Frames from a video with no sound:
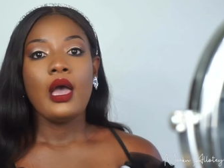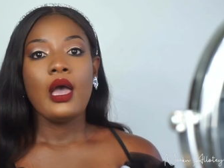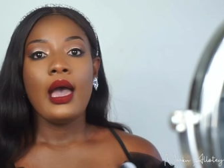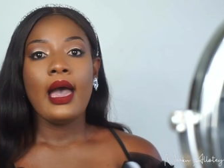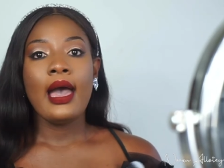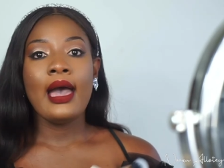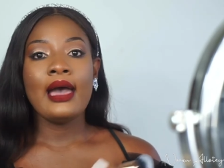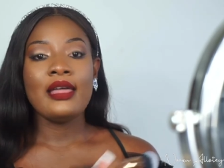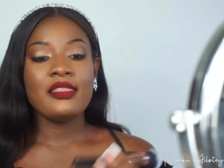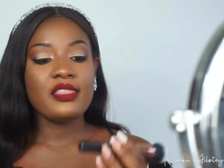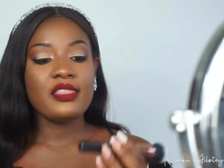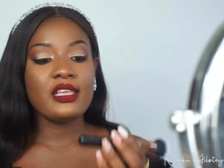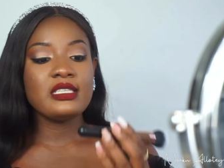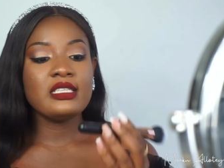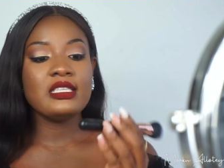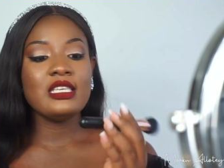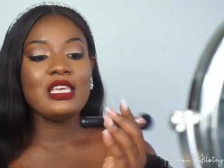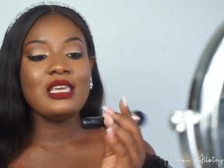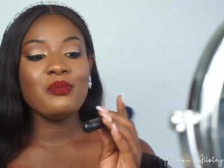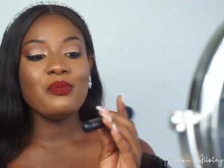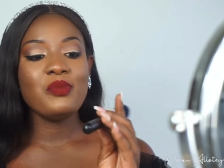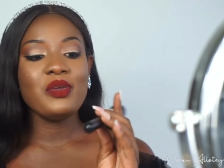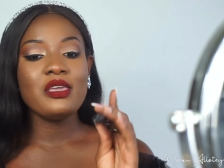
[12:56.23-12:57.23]
And the
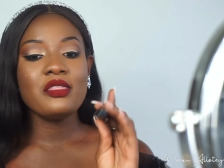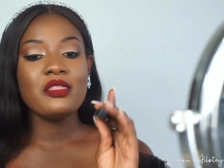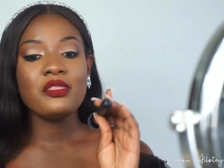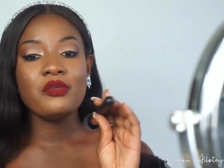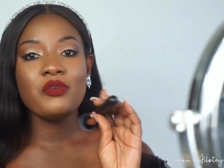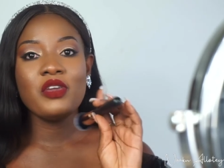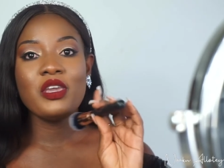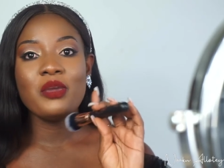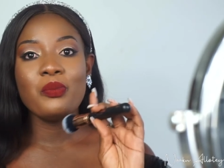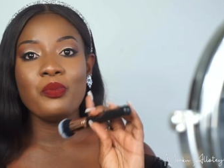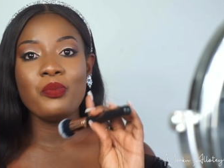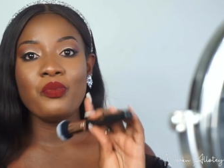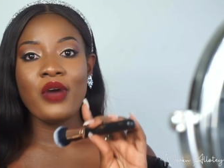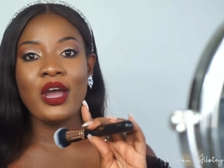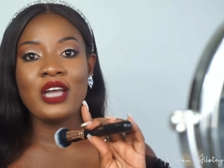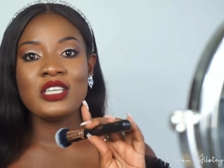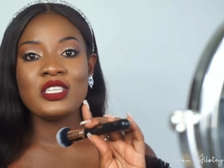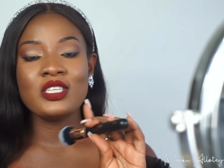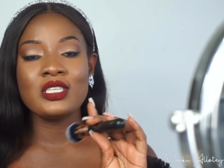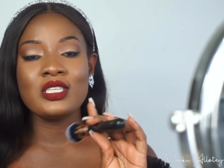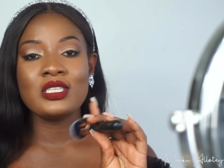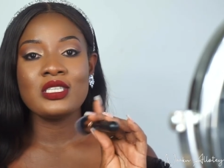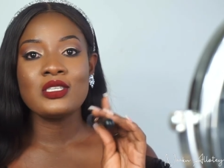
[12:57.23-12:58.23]
CB3
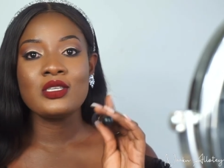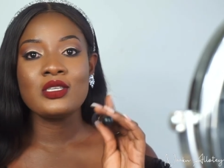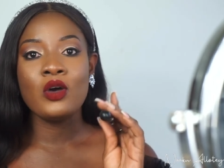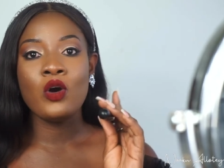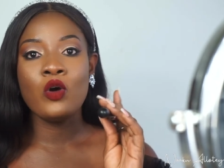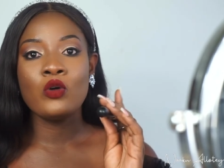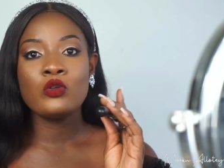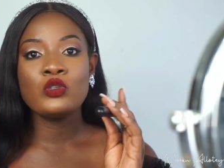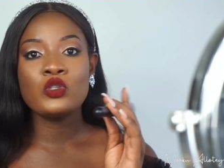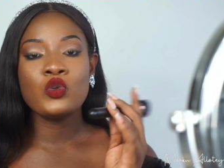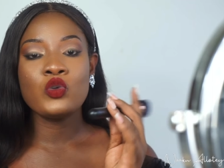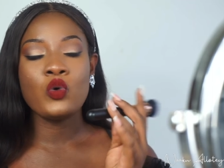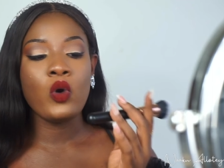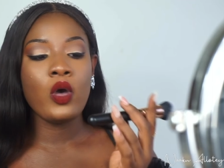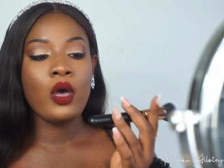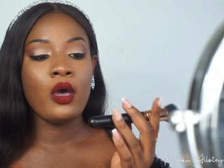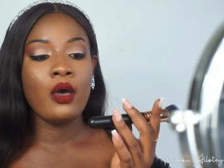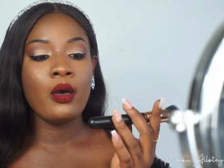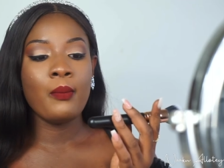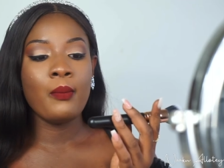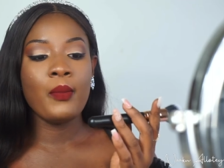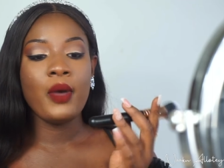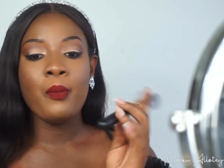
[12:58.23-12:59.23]
brush is also
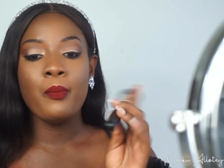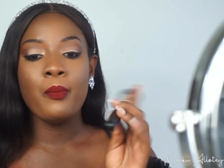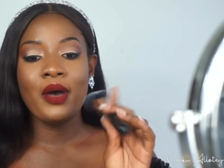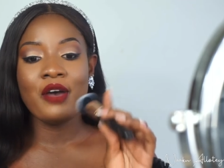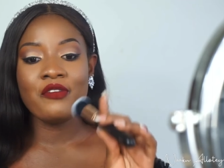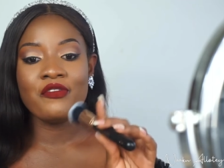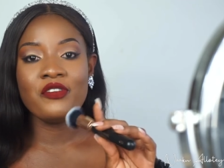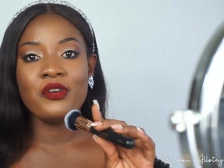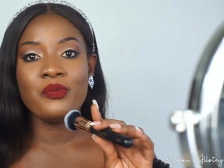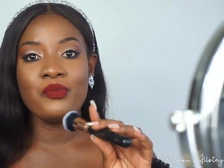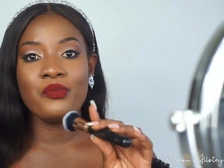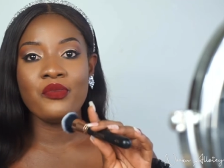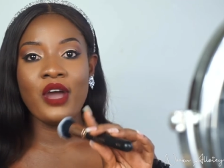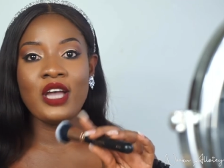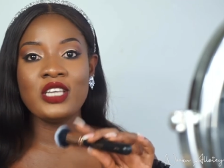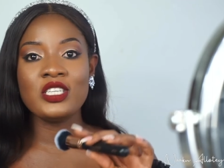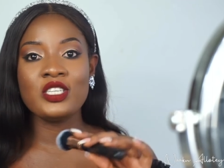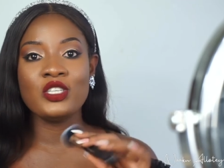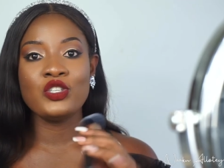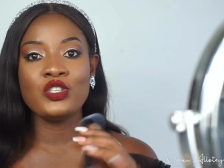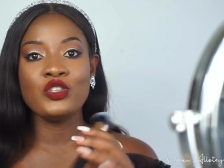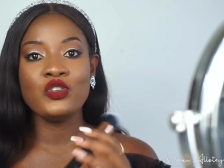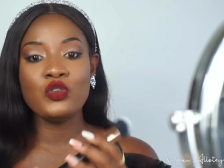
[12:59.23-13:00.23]
a buffing brush.
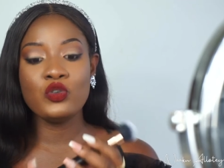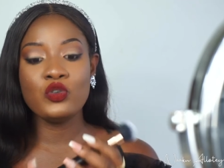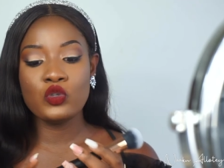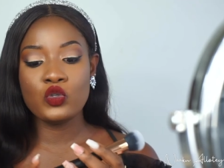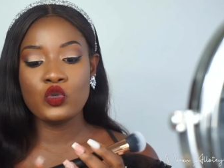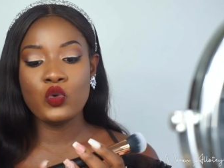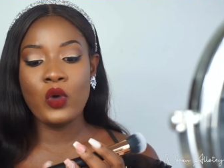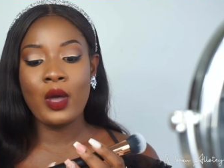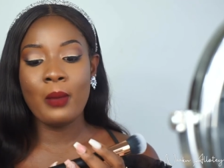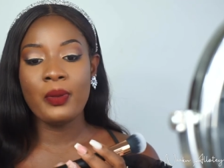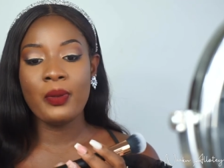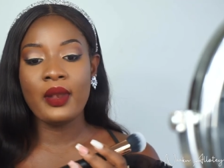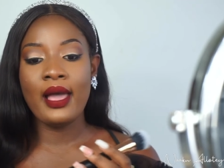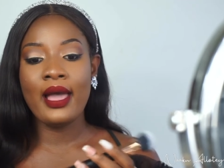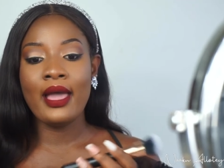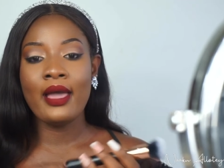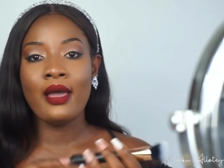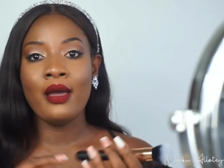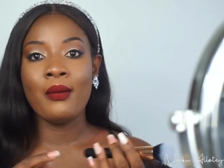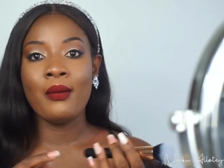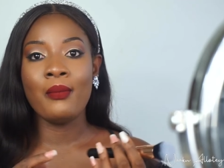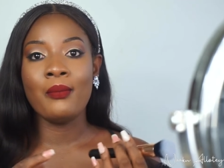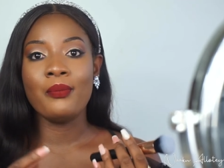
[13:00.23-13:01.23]
It's used to
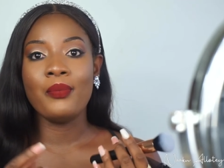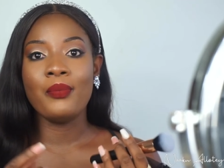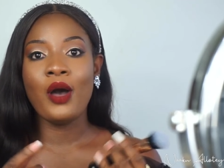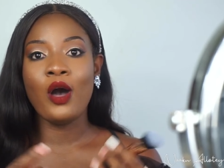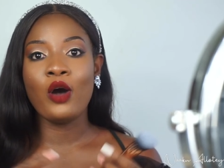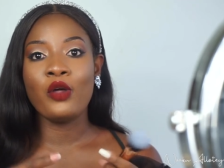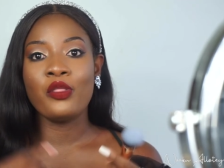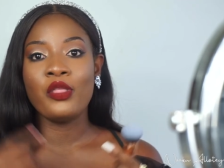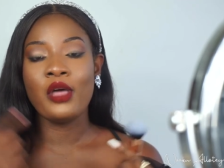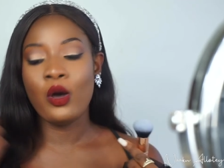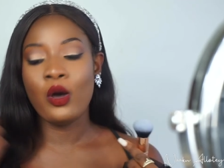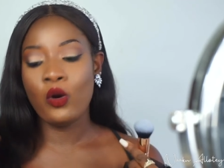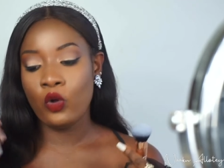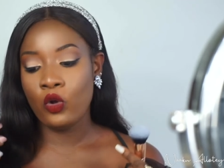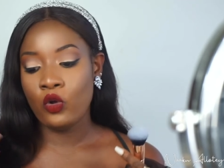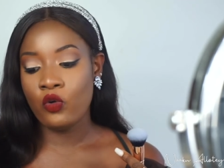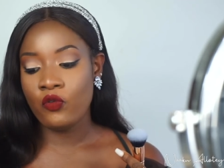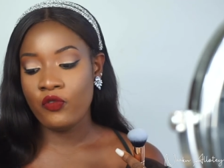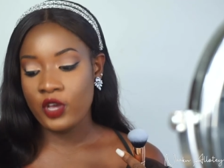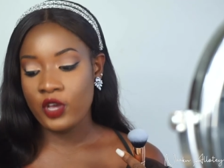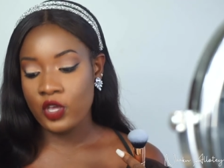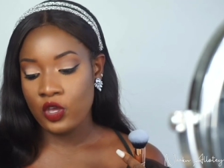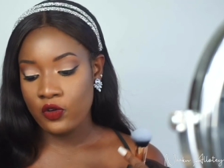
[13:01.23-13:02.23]
apply powder all
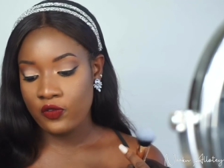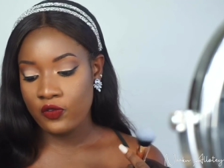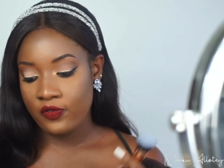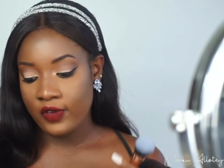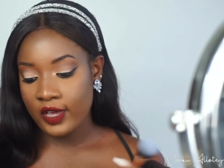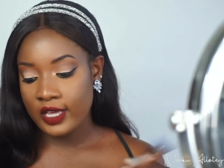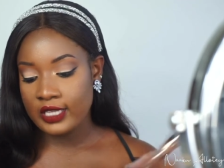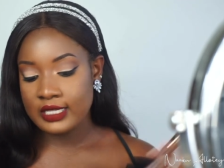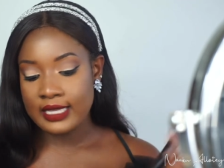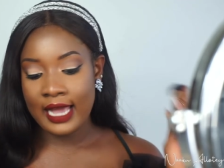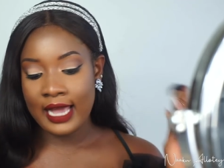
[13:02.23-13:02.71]
over your face.